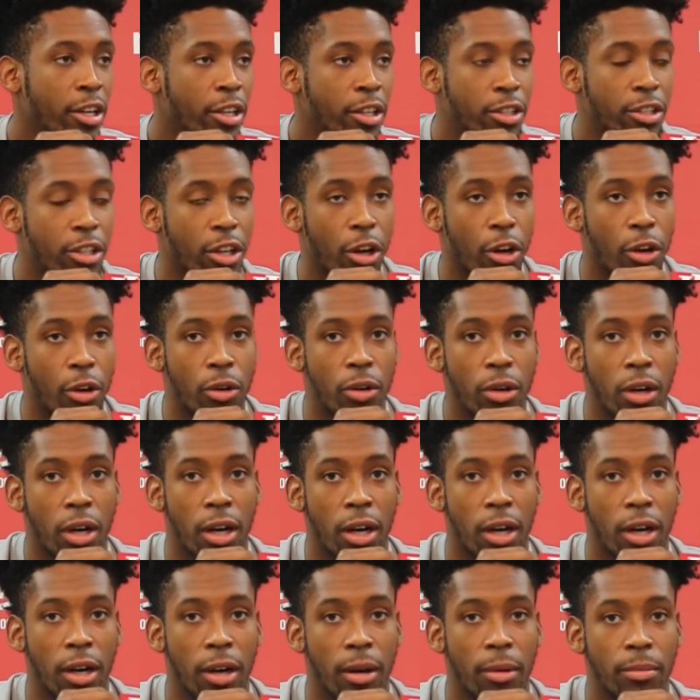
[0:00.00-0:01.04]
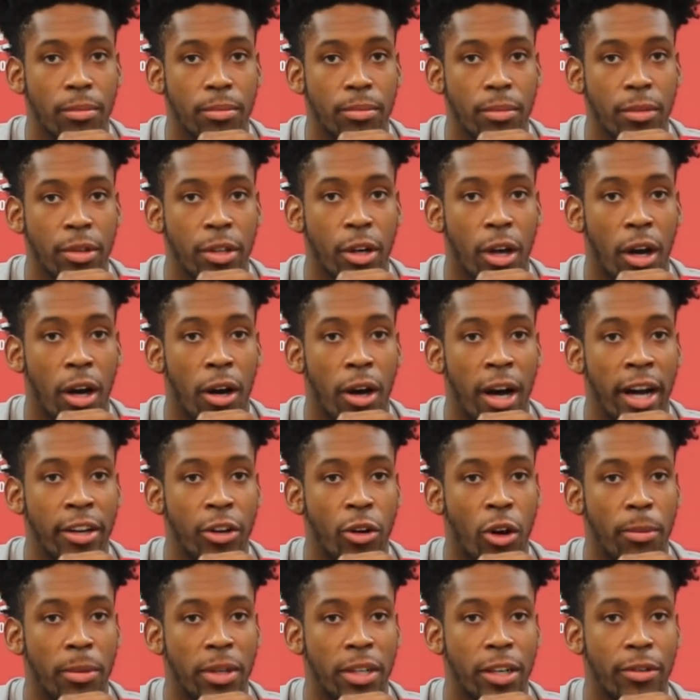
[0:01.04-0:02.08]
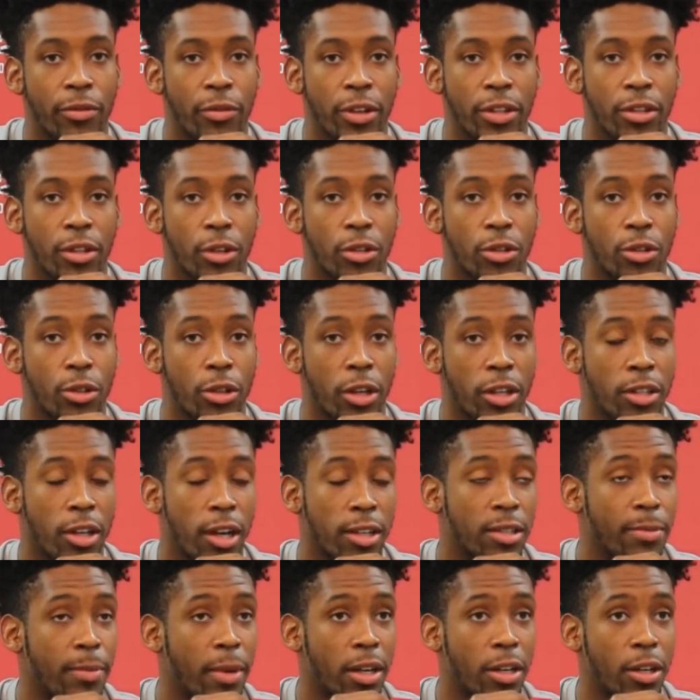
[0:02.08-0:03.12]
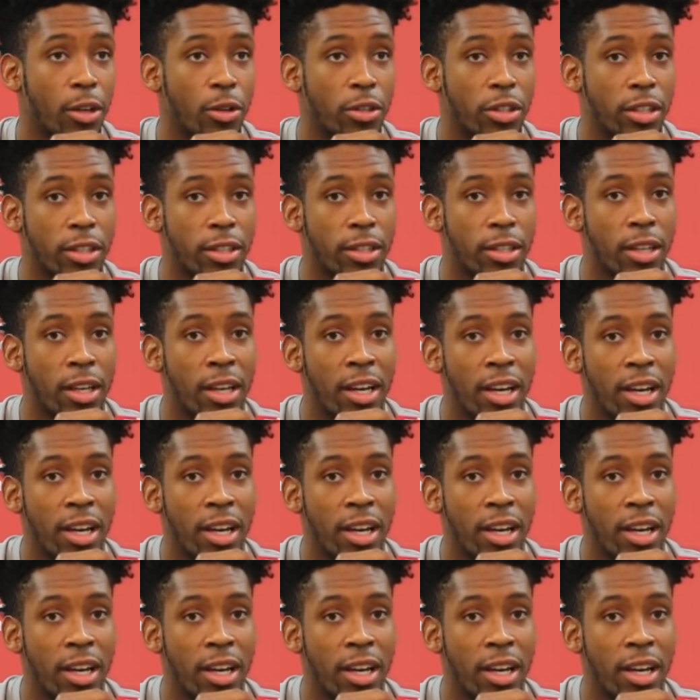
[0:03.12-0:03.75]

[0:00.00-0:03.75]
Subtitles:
So, I know I'm a good free throw shooter. I talked to my coaches.